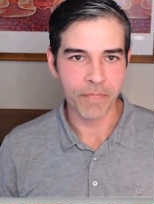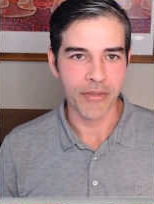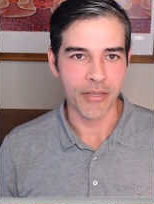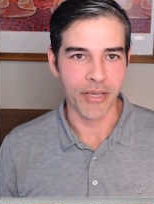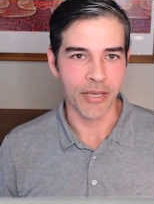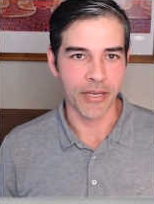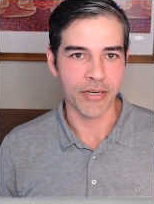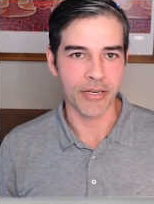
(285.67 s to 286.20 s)

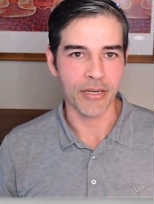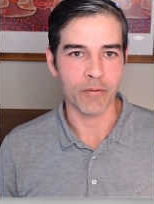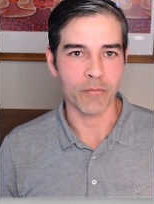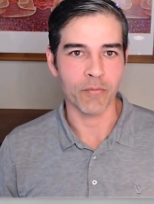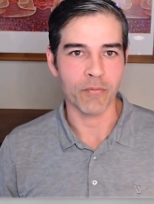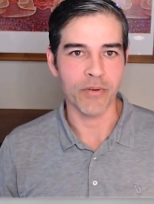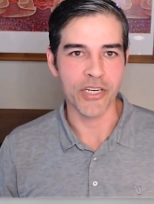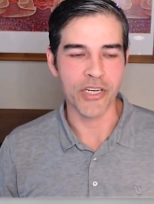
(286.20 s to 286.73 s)
And
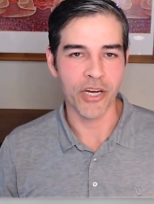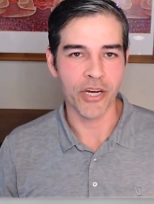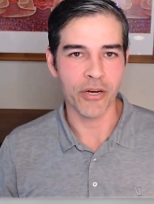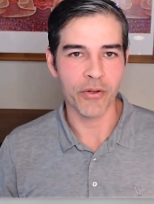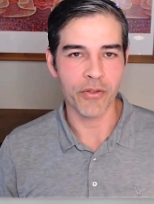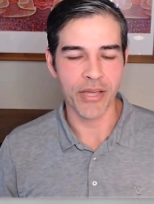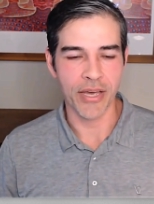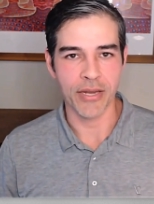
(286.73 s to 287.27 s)
we
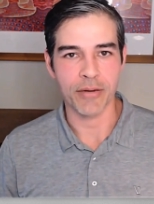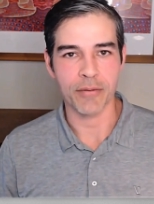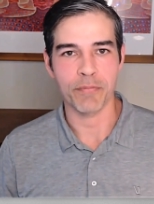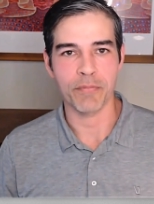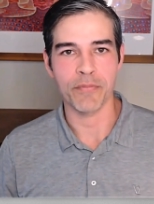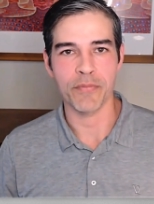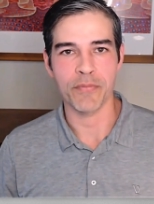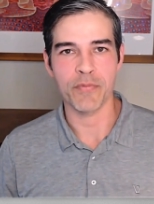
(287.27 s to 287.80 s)
know that
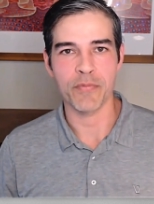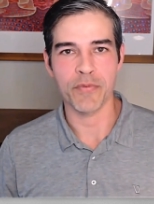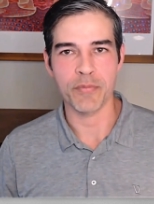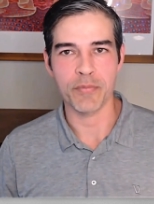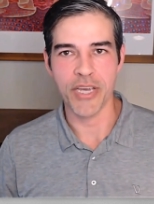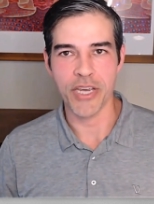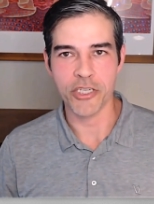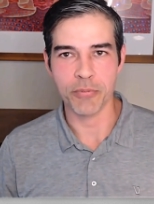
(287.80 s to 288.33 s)

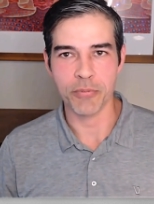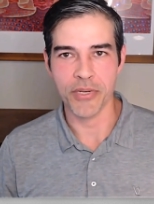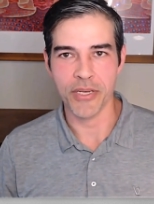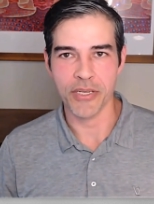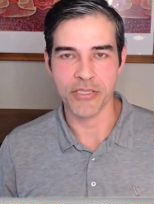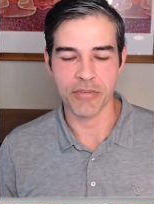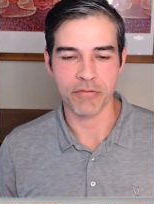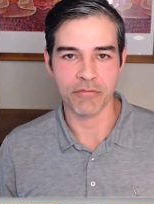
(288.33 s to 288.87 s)
BHB
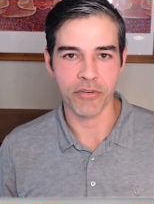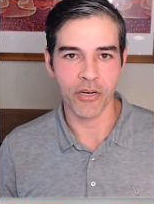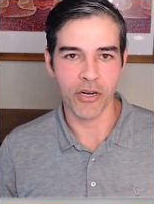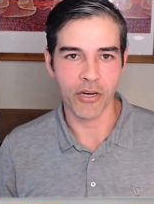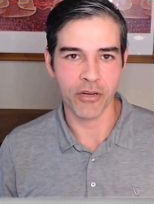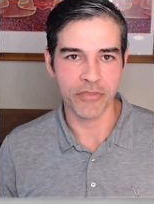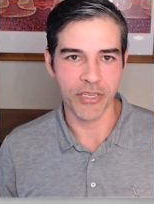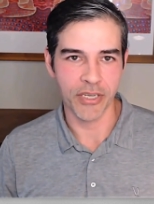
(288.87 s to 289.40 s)
is
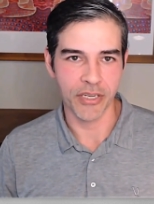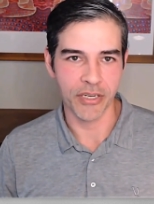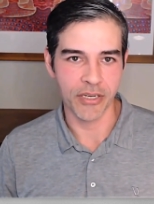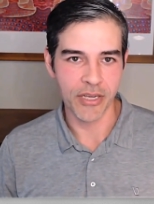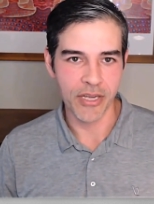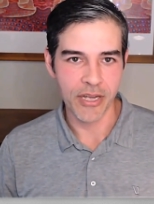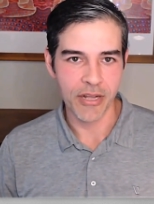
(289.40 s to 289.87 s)
involved in